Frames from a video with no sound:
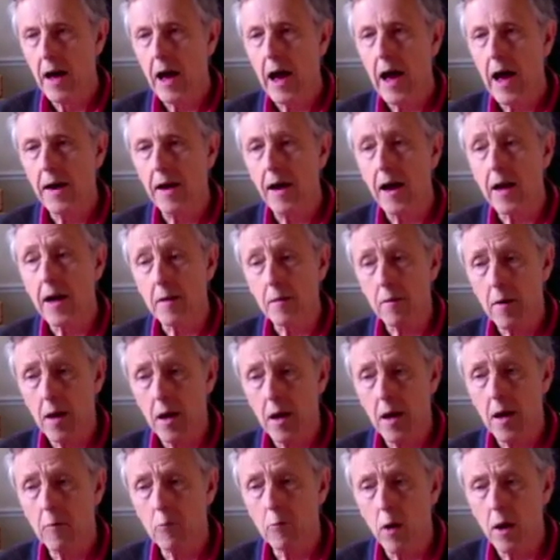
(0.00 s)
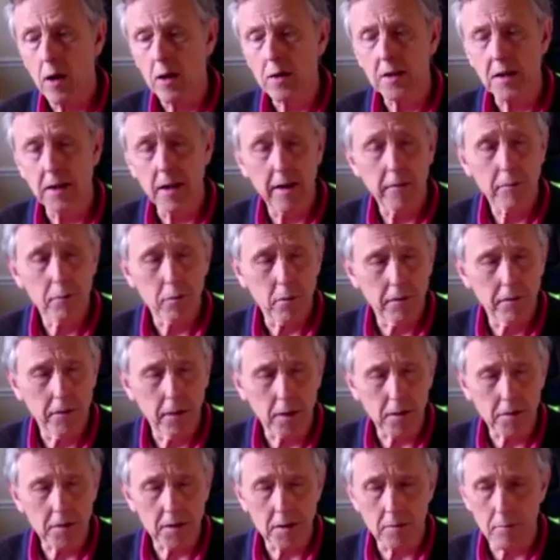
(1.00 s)
And I had worked enough with
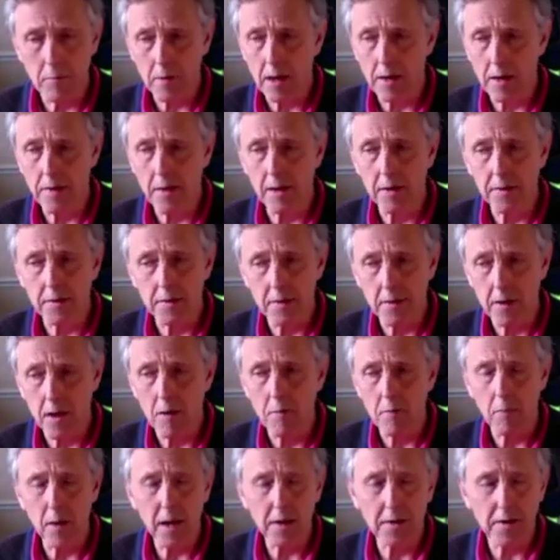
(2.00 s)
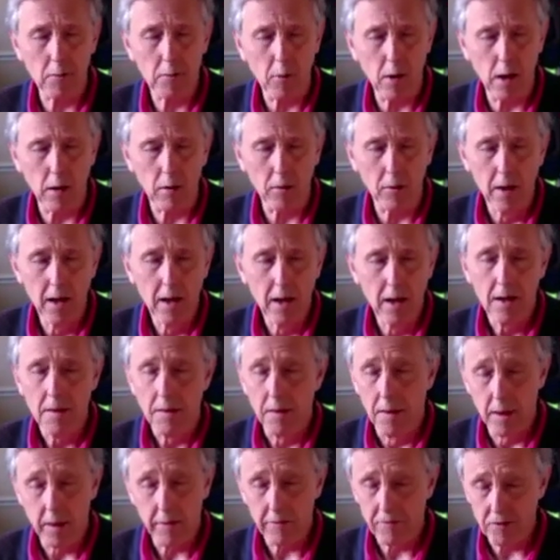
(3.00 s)
focusing by then to know bloody well
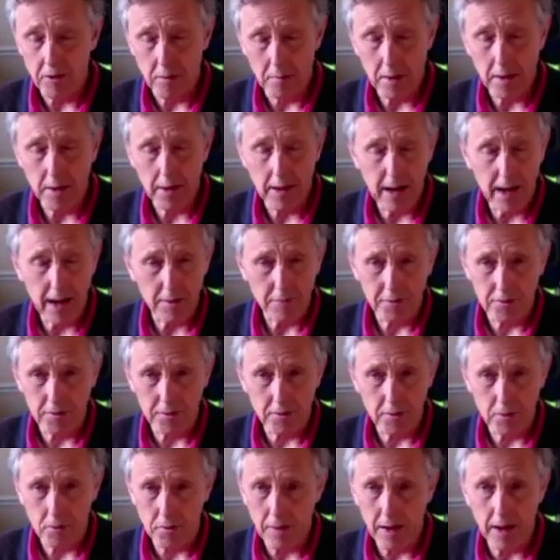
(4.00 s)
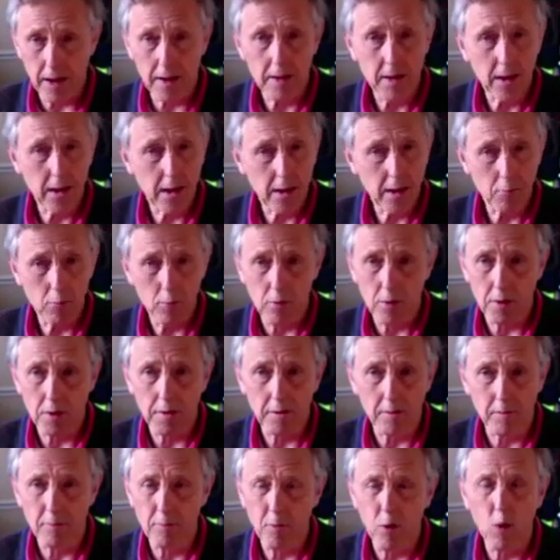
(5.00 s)
that if she'd been allowed to do that, it would
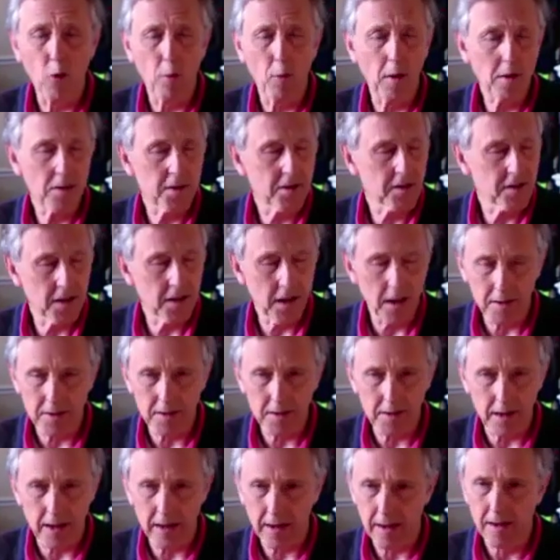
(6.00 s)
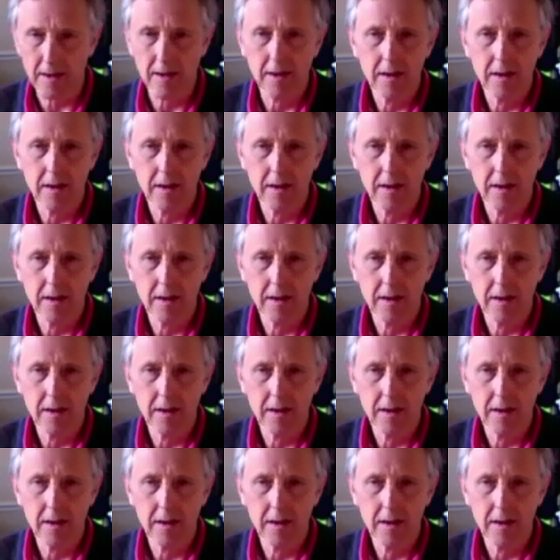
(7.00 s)
have almost certainly